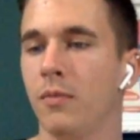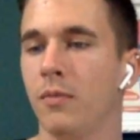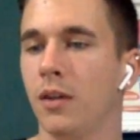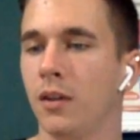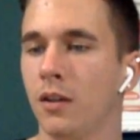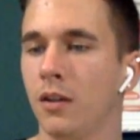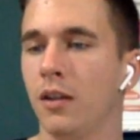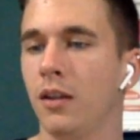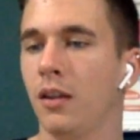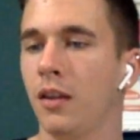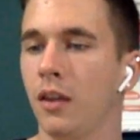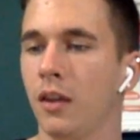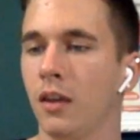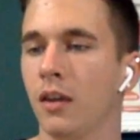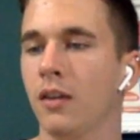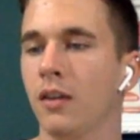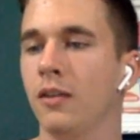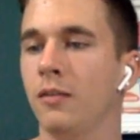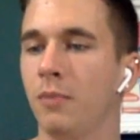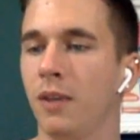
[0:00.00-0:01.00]

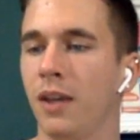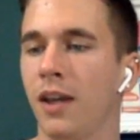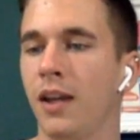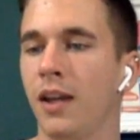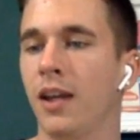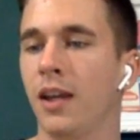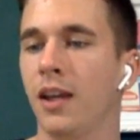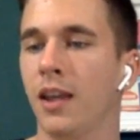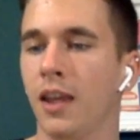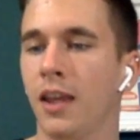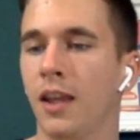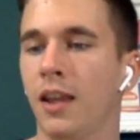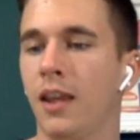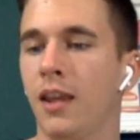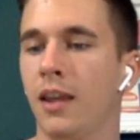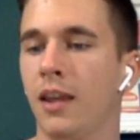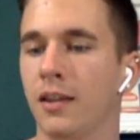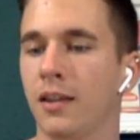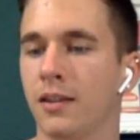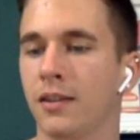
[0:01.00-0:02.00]
Anything better than
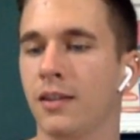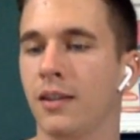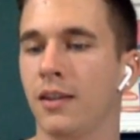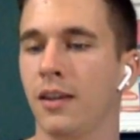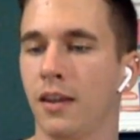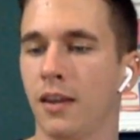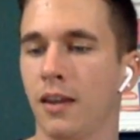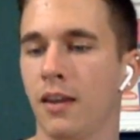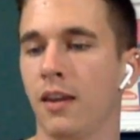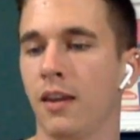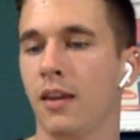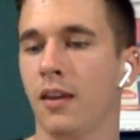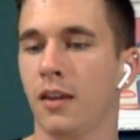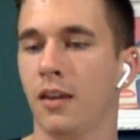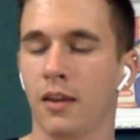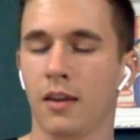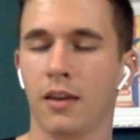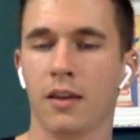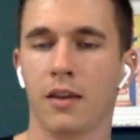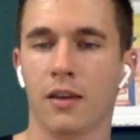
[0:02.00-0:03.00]
this?
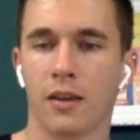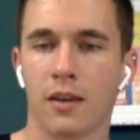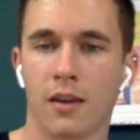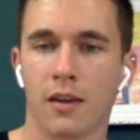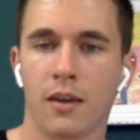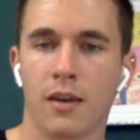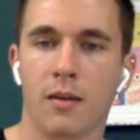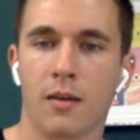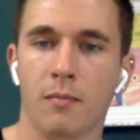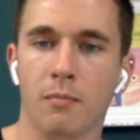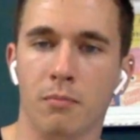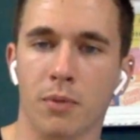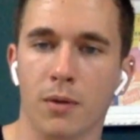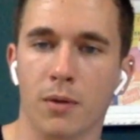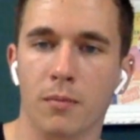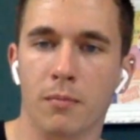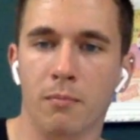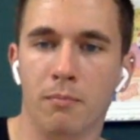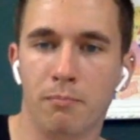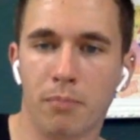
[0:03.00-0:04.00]

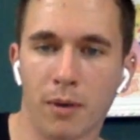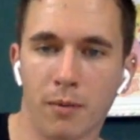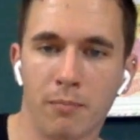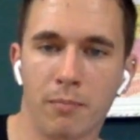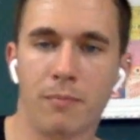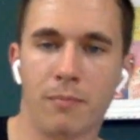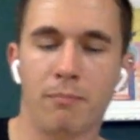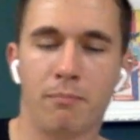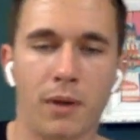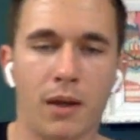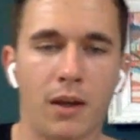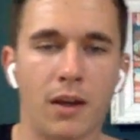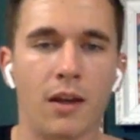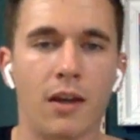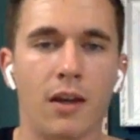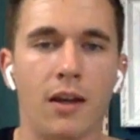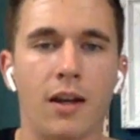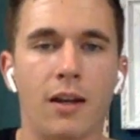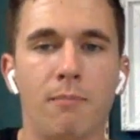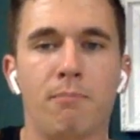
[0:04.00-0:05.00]
Boom, boom, boom,
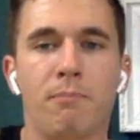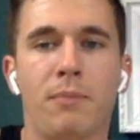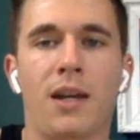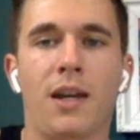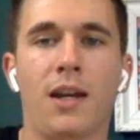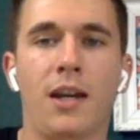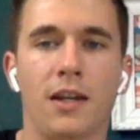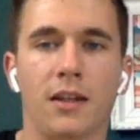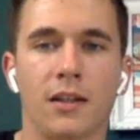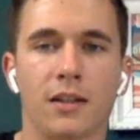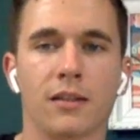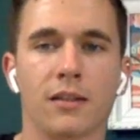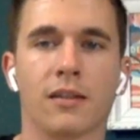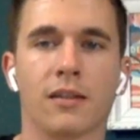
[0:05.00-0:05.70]
ba da ba.